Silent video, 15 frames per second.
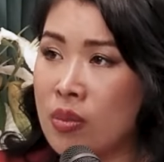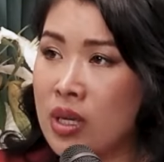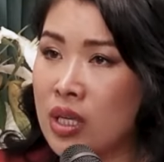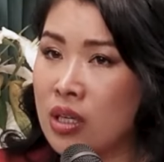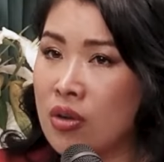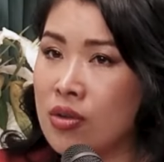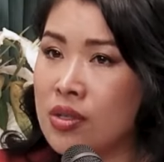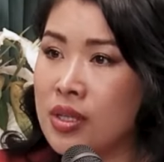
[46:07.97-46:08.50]
me,
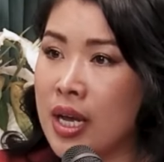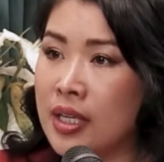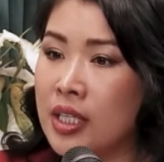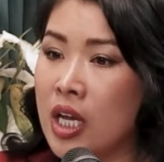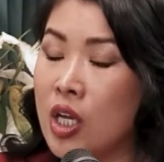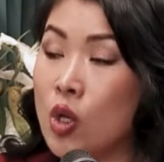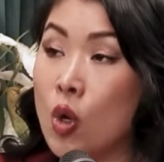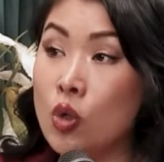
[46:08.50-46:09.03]
goes
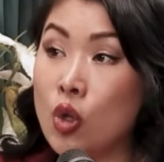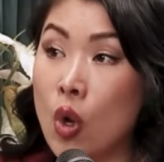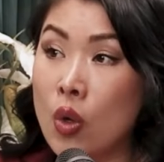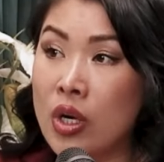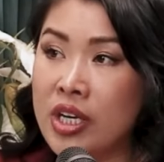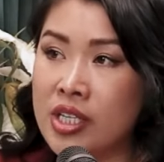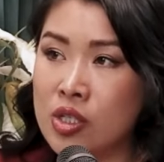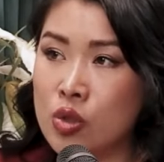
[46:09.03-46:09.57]
that your
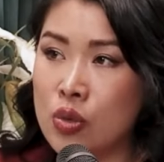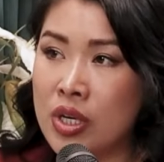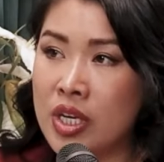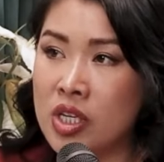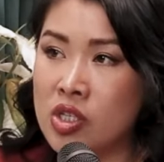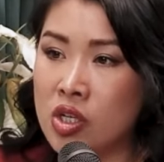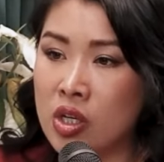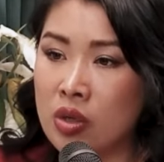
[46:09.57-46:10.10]
daughter is 3
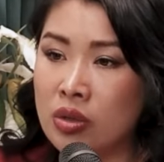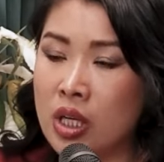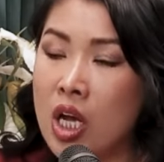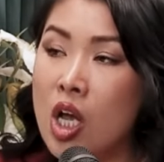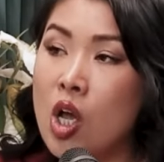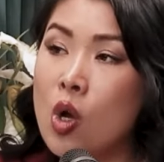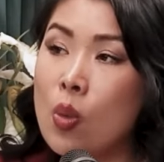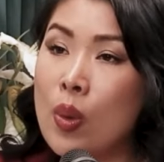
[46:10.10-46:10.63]
years old.
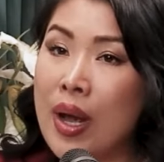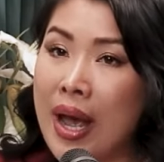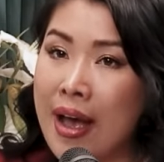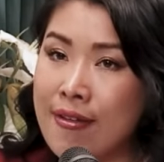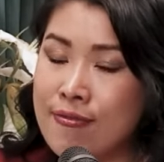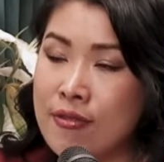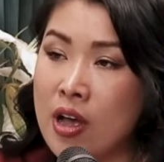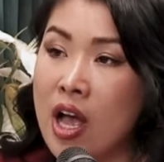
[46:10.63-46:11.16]
Mm-hmm. We
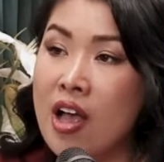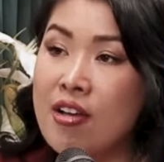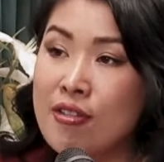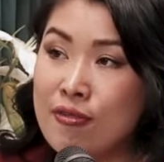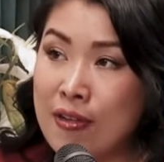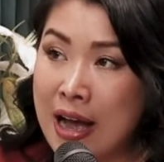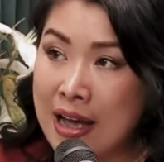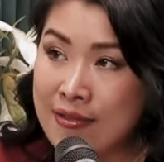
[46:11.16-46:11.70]
have
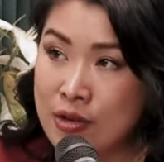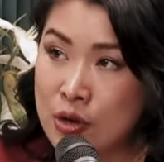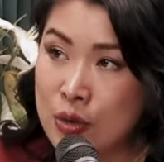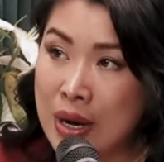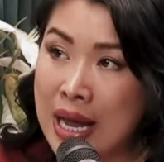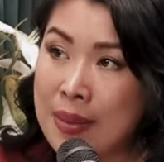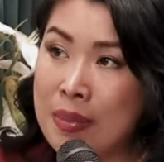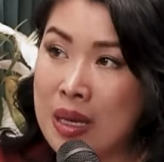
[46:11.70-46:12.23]
5
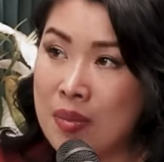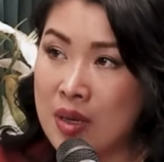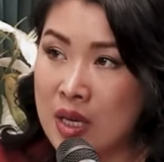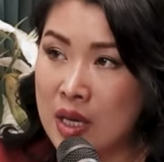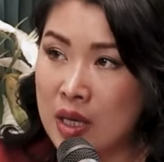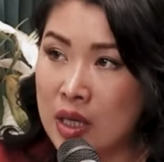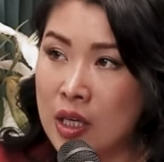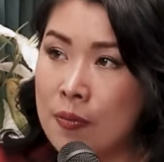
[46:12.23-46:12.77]
crying baby
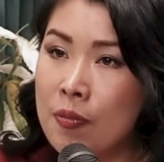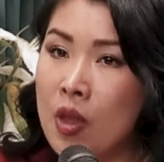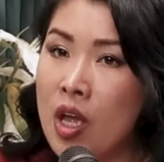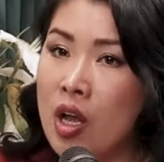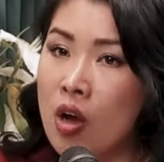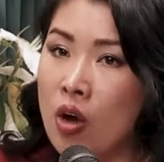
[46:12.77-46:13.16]
here. Mm-hmm.